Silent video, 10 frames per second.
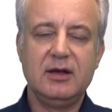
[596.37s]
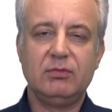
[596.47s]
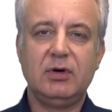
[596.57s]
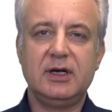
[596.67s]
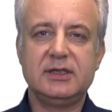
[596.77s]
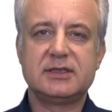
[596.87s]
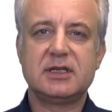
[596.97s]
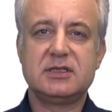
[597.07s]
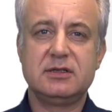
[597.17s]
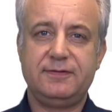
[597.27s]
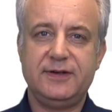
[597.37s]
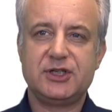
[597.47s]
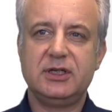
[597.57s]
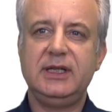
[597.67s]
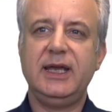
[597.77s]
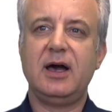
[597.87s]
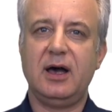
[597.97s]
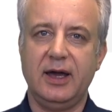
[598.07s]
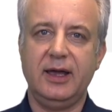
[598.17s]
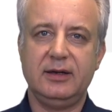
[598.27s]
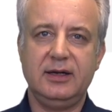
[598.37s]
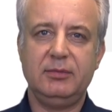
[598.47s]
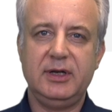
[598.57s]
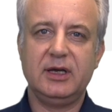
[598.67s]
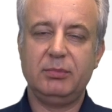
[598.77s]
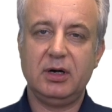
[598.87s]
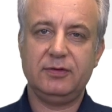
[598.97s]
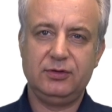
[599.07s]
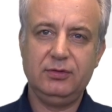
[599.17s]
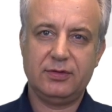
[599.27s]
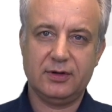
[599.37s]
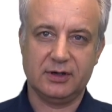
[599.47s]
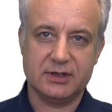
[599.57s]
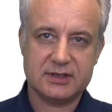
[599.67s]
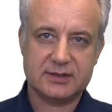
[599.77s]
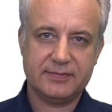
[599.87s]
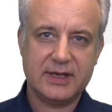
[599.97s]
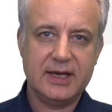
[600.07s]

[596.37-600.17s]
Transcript: was sufficiently high, namely above 2/3.